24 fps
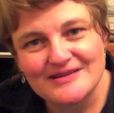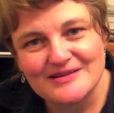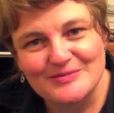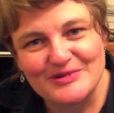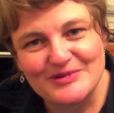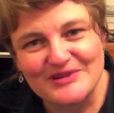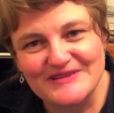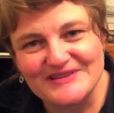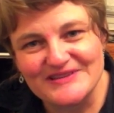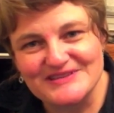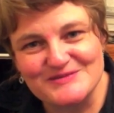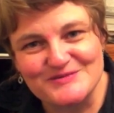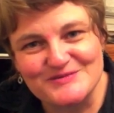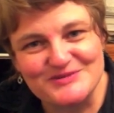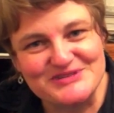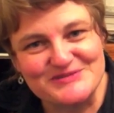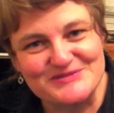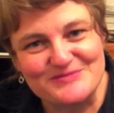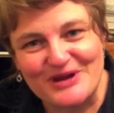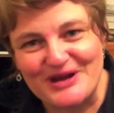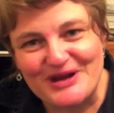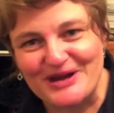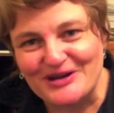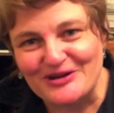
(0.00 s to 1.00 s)
But this was
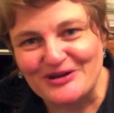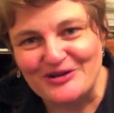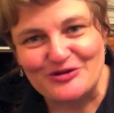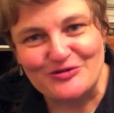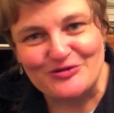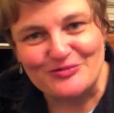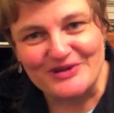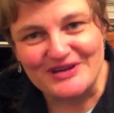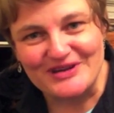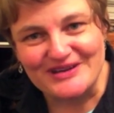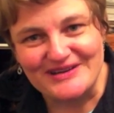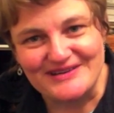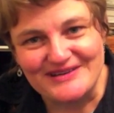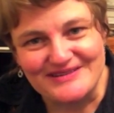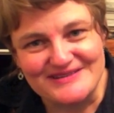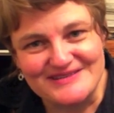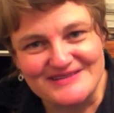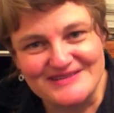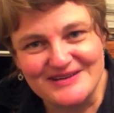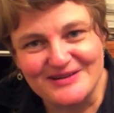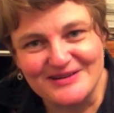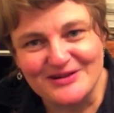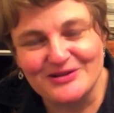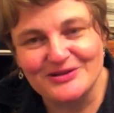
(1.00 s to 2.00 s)
by no
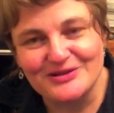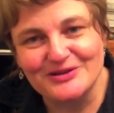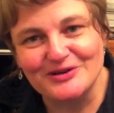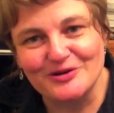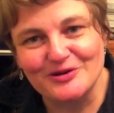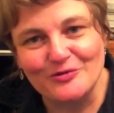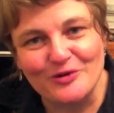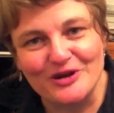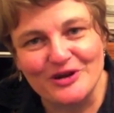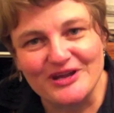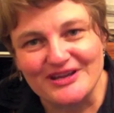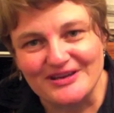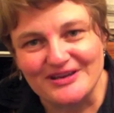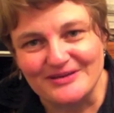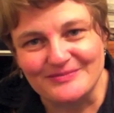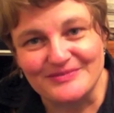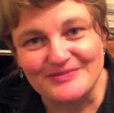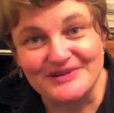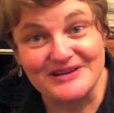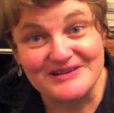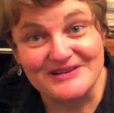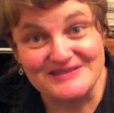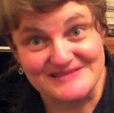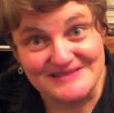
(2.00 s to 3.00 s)
means a clear win,
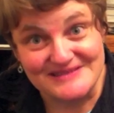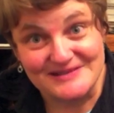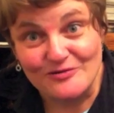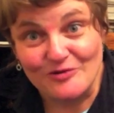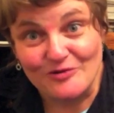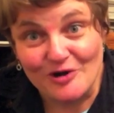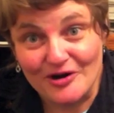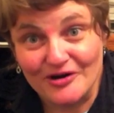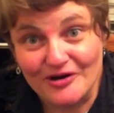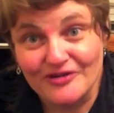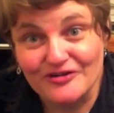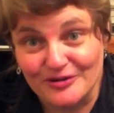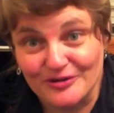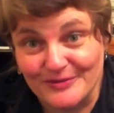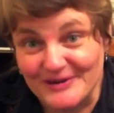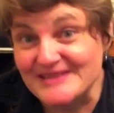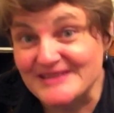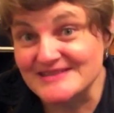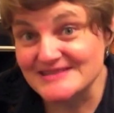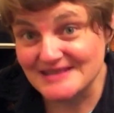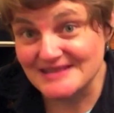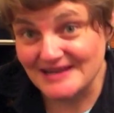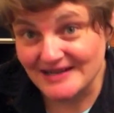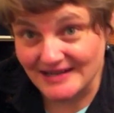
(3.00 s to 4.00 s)
because there were
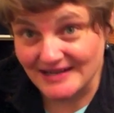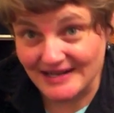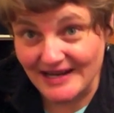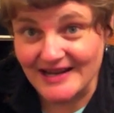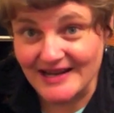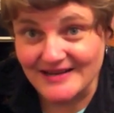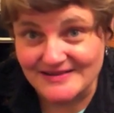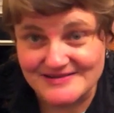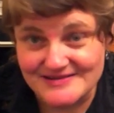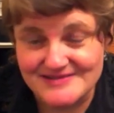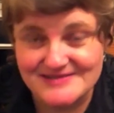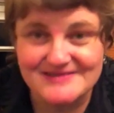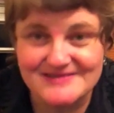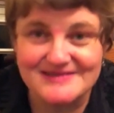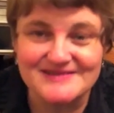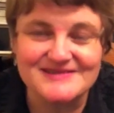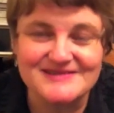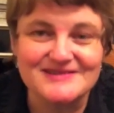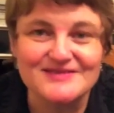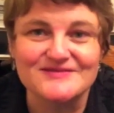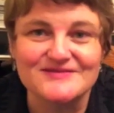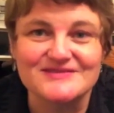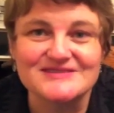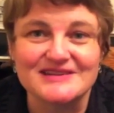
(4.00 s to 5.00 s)
arguments against
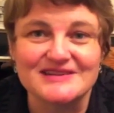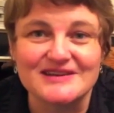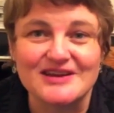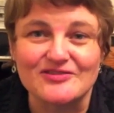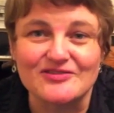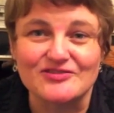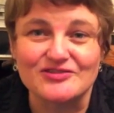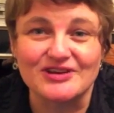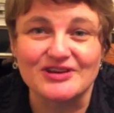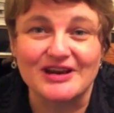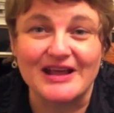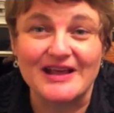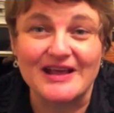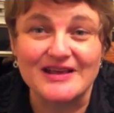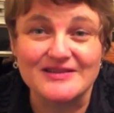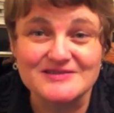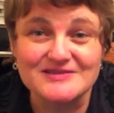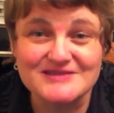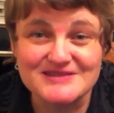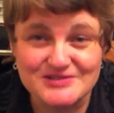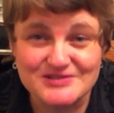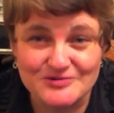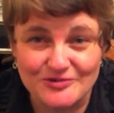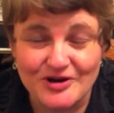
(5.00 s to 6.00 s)
association, and
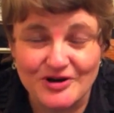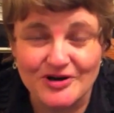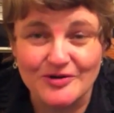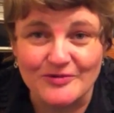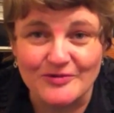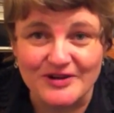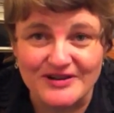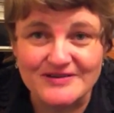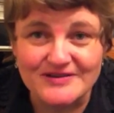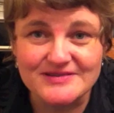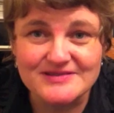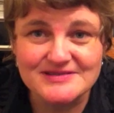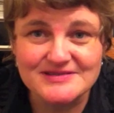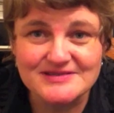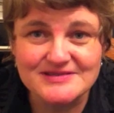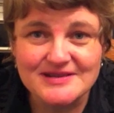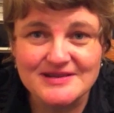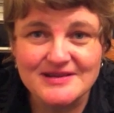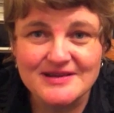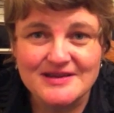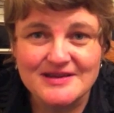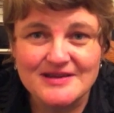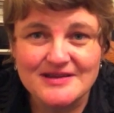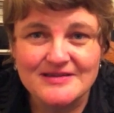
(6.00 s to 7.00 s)
strong ones.
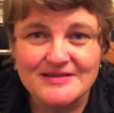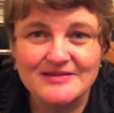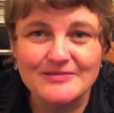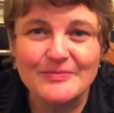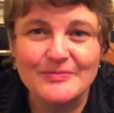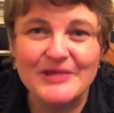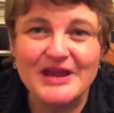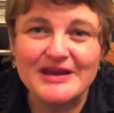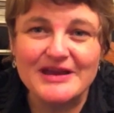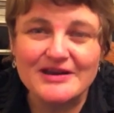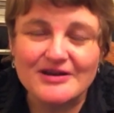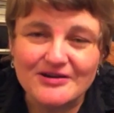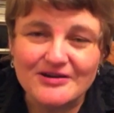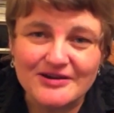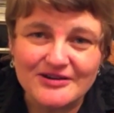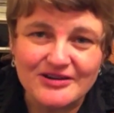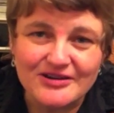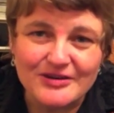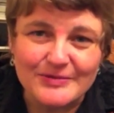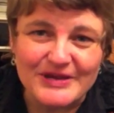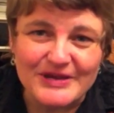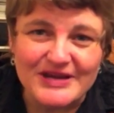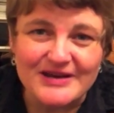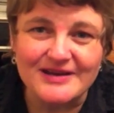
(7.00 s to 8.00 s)
The main
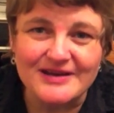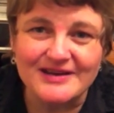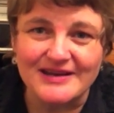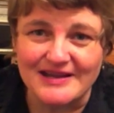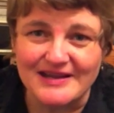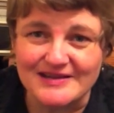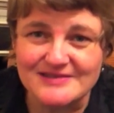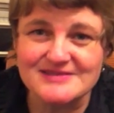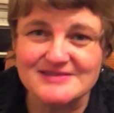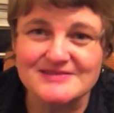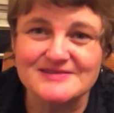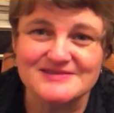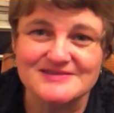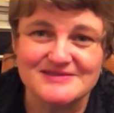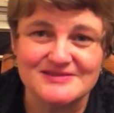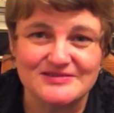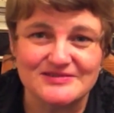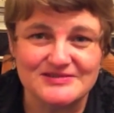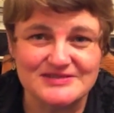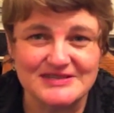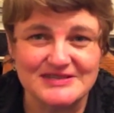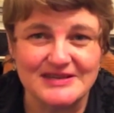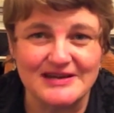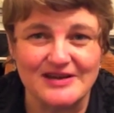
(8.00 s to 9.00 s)
argument against
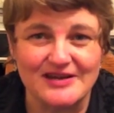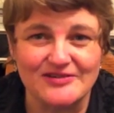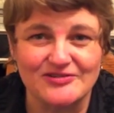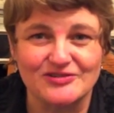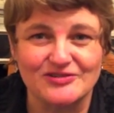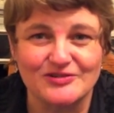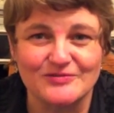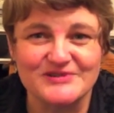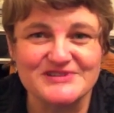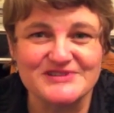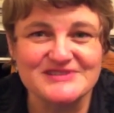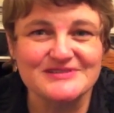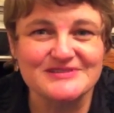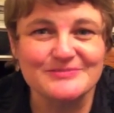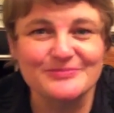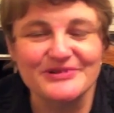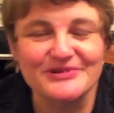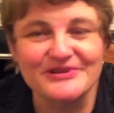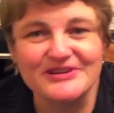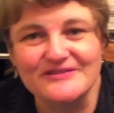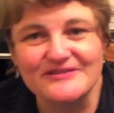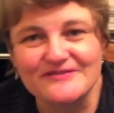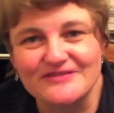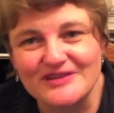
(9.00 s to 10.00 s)
association was the
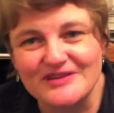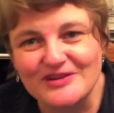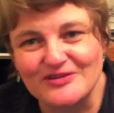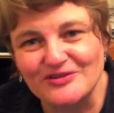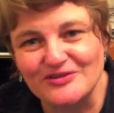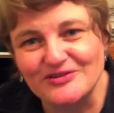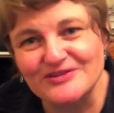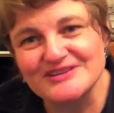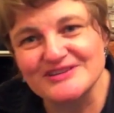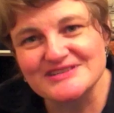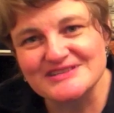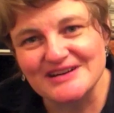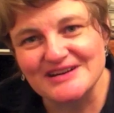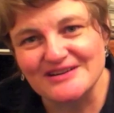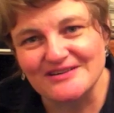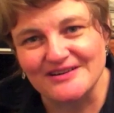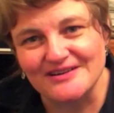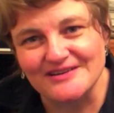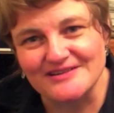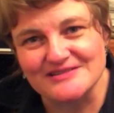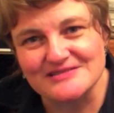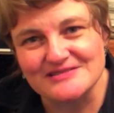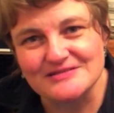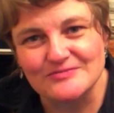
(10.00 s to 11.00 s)
belief that
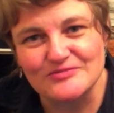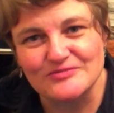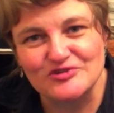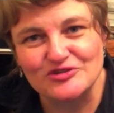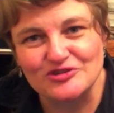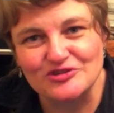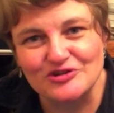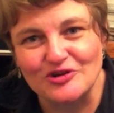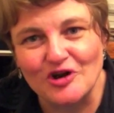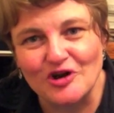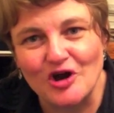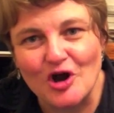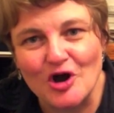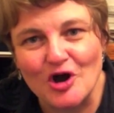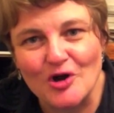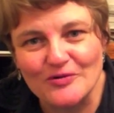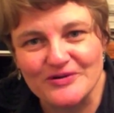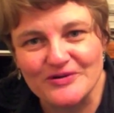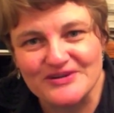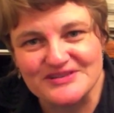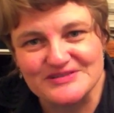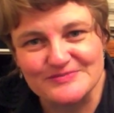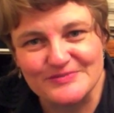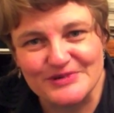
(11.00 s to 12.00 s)
Unitarianism should
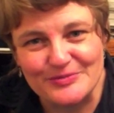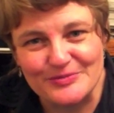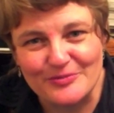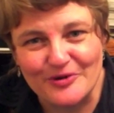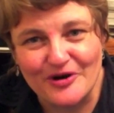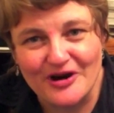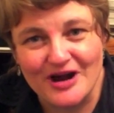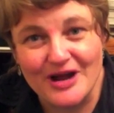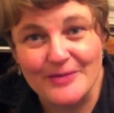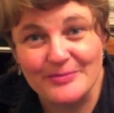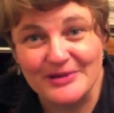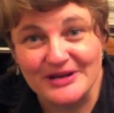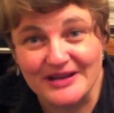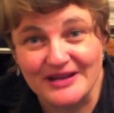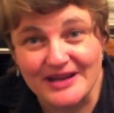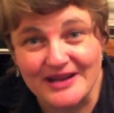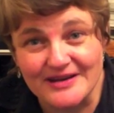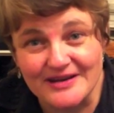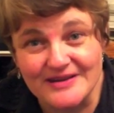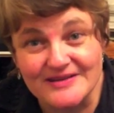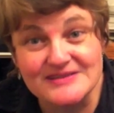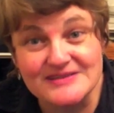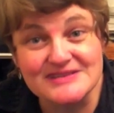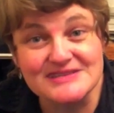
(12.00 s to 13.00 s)
always be
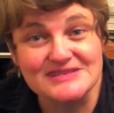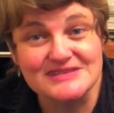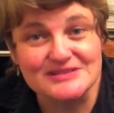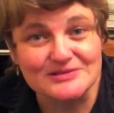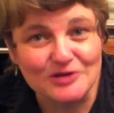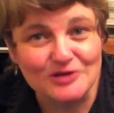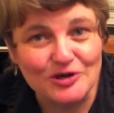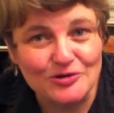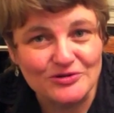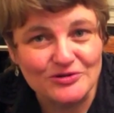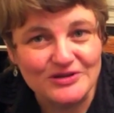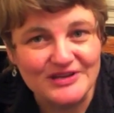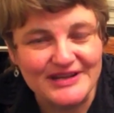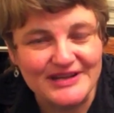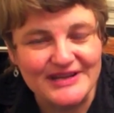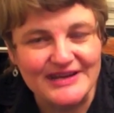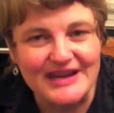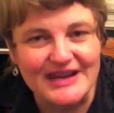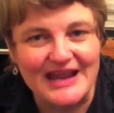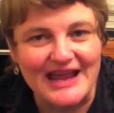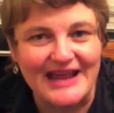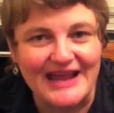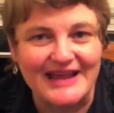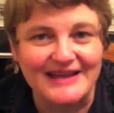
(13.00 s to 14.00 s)
propagated
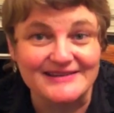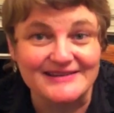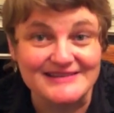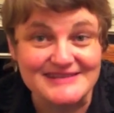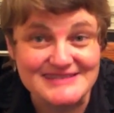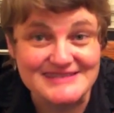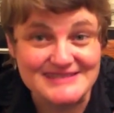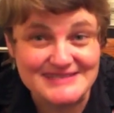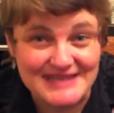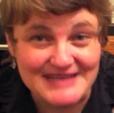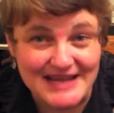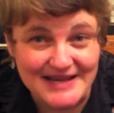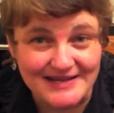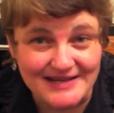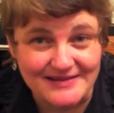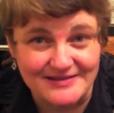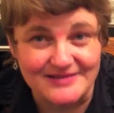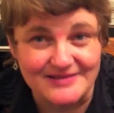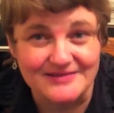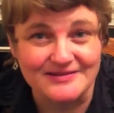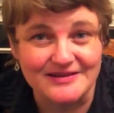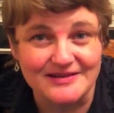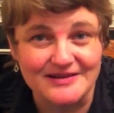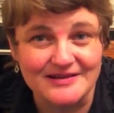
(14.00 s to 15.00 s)
slowly and
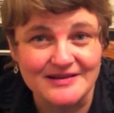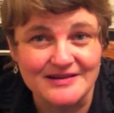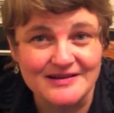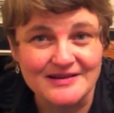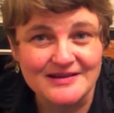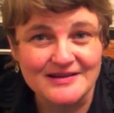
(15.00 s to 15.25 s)
silently.